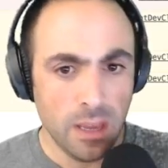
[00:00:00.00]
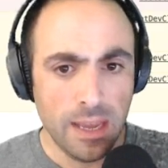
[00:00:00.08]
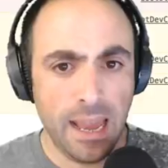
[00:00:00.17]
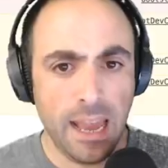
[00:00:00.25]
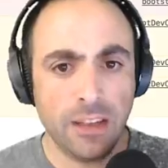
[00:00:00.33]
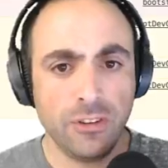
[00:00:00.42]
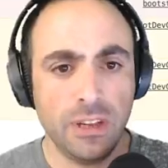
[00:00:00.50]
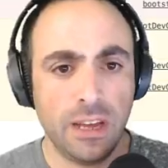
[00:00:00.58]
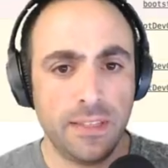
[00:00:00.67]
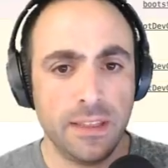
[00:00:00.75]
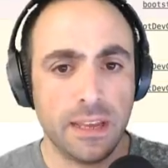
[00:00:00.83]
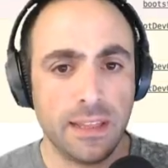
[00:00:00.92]
Yeah. Actually,
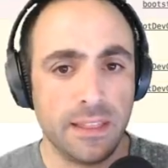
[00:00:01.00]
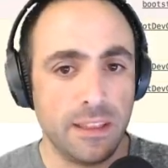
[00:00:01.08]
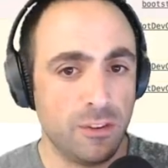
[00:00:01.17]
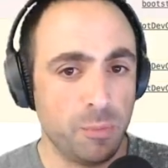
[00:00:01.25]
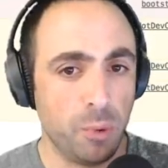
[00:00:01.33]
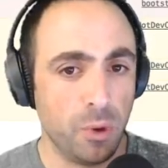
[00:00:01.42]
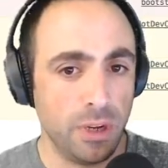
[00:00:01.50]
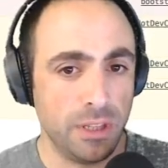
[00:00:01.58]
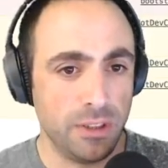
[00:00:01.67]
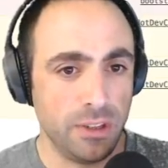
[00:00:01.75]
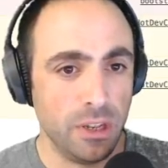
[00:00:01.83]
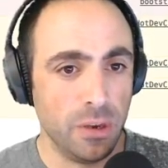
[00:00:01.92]
I think at this
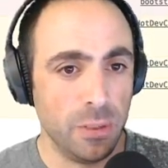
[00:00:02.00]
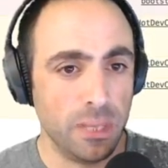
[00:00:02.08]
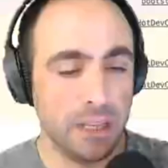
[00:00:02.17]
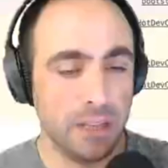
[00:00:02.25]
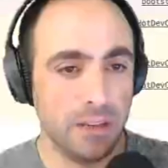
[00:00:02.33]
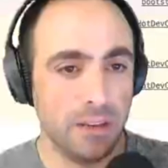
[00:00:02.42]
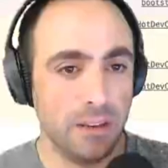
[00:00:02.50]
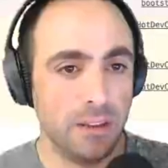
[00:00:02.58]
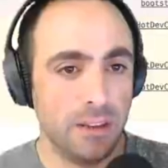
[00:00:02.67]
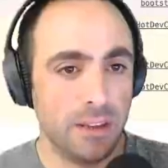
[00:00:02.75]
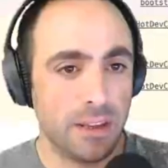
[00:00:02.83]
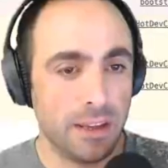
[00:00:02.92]
point, we can
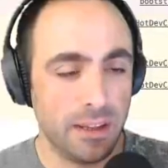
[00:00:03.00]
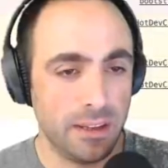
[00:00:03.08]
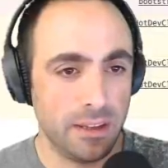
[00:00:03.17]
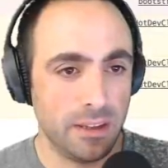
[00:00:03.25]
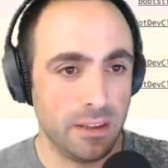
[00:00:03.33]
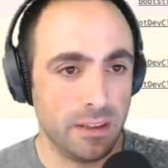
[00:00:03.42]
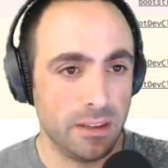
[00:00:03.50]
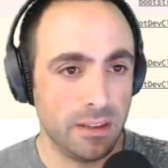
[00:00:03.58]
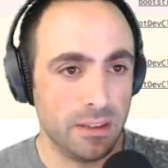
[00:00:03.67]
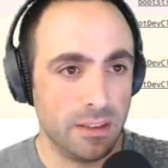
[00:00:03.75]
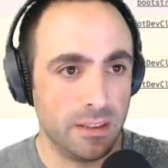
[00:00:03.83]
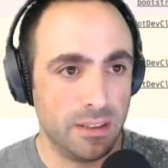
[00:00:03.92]
kind
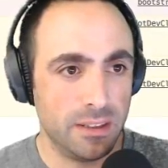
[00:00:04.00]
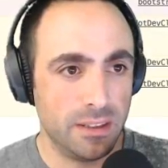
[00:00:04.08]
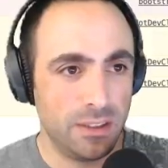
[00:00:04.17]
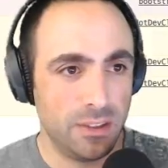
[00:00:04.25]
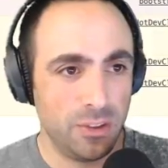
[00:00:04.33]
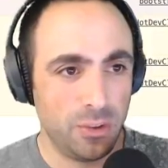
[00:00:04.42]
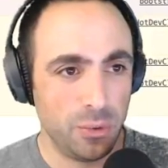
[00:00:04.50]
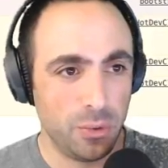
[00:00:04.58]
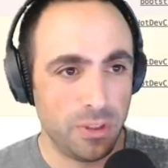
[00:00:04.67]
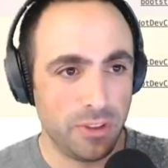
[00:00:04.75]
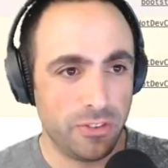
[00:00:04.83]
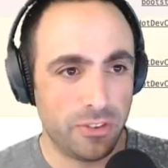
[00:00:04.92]
of do
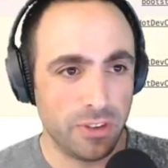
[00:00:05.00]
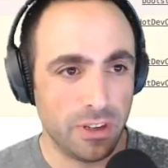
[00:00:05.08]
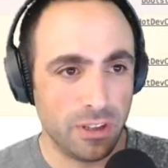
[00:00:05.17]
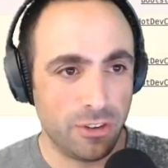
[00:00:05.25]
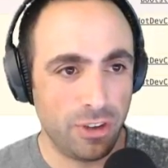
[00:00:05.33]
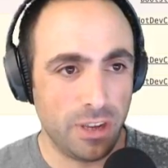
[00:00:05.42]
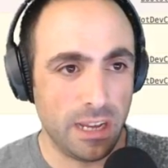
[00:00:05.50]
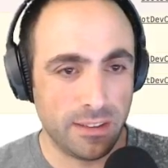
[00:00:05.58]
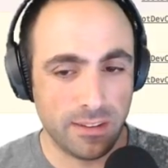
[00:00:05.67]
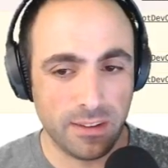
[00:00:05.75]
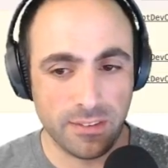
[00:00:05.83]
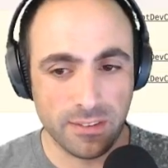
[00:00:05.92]
this
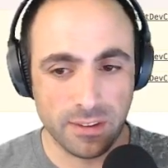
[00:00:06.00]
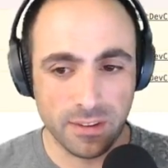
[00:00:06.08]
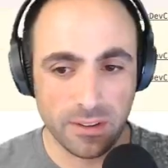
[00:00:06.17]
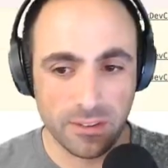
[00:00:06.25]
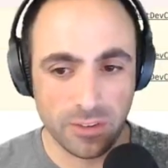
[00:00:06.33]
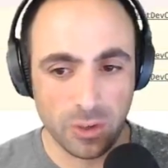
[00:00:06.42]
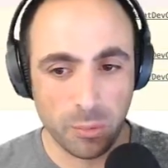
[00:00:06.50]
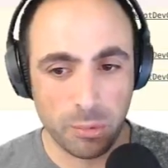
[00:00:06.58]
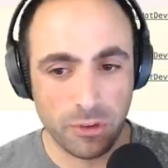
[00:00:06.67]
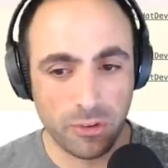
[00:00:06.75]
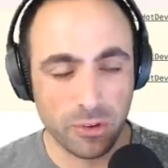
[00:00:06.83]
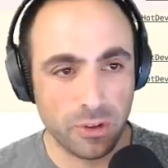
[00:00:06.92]
chat as an
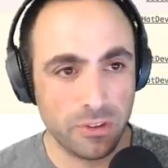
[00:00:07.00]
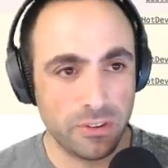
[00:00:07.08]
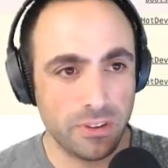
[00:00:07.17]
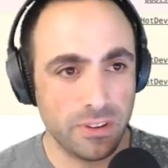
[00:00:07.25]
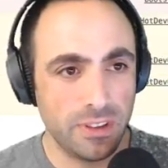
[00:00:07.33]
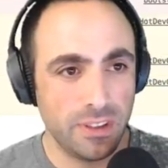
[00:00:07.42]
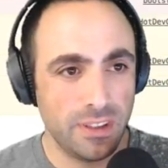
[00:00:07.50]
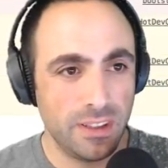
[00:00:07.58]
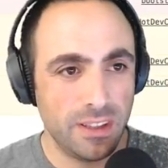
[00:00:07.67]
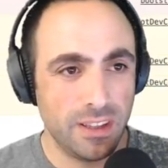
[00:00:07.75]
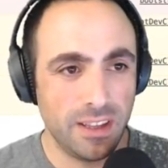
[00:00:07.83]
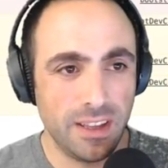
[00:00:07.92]
open source.
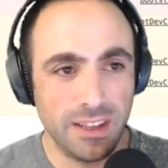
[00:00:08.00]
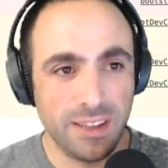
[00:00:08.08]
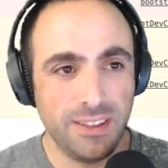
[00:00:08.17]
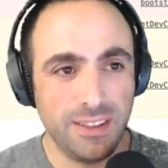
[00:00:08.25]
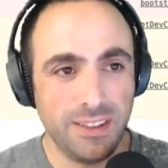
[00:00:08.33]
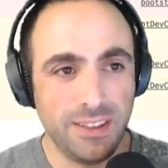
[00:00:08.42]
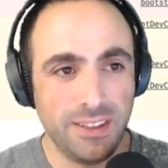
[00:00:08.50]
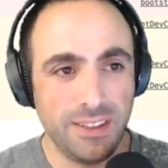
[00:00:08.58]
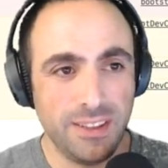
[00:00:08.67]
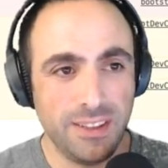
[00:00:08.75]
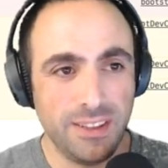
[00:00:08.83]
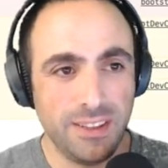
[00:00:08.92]
No, we're
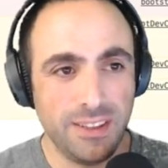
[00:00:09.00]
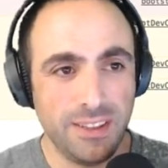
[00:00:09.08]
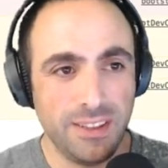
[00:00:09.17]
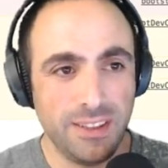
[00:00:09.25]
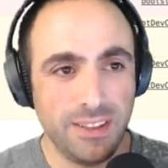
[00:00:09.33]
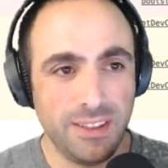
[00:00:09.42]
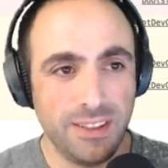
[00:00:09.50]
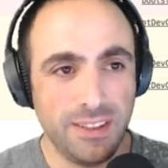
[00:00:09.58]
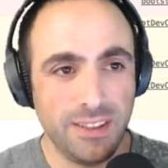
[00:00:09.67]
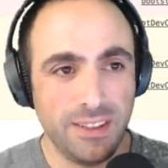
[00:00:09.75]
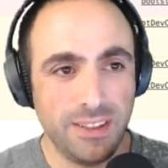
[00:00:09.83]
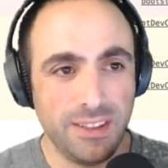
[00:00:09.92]
not. We're not
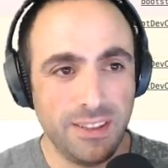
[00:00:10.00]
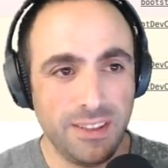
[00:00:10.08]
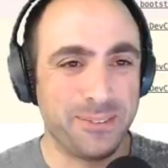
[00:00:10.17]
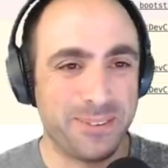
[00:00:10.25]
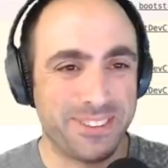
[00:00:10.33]
going to compete with